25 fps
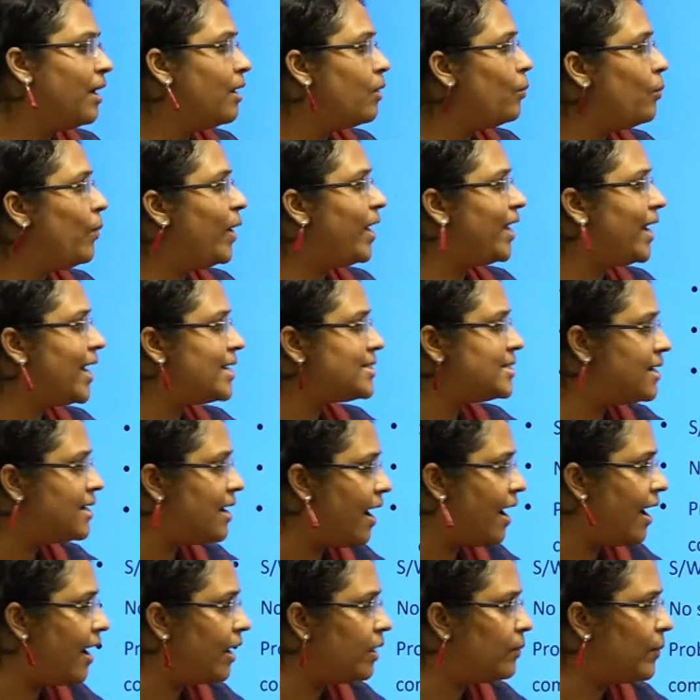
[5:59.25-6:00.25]
Whereas in
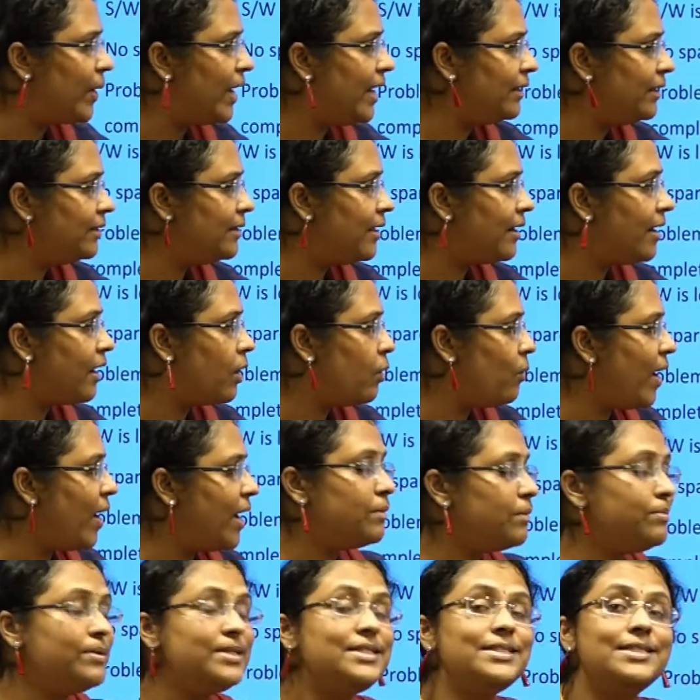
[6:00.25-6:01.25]
hardware, the
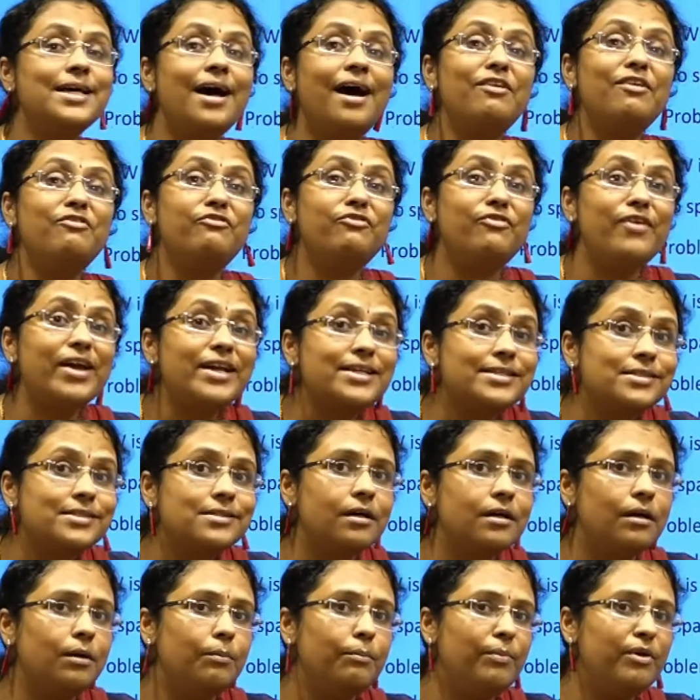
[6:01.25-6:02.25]
requirements are fixed
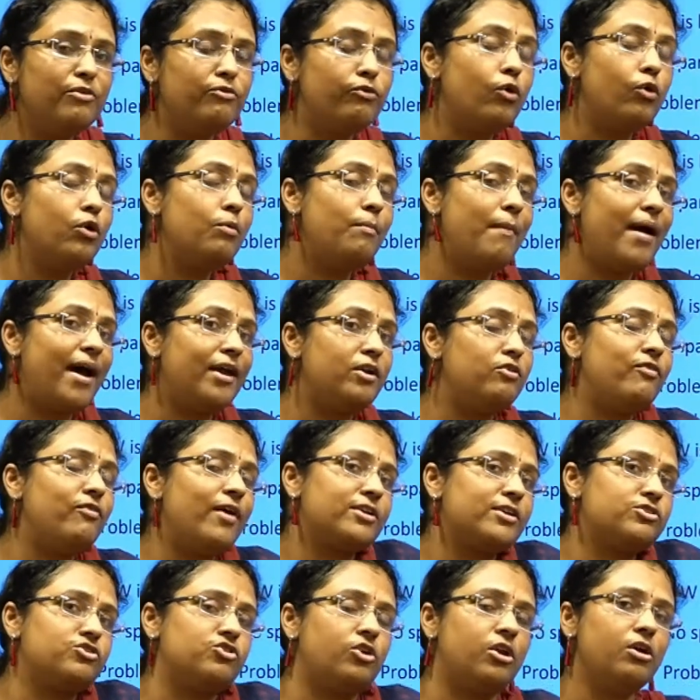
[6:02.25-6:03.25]
before
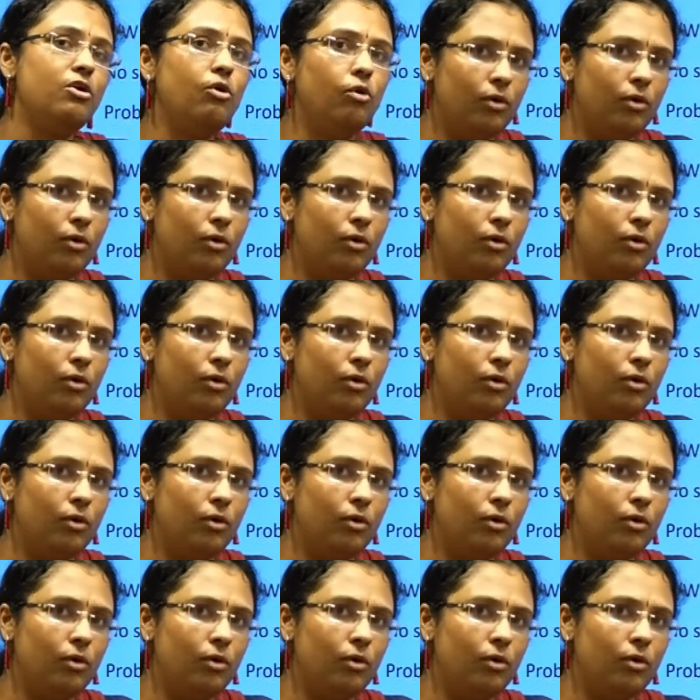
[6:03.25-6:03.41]
manufacturing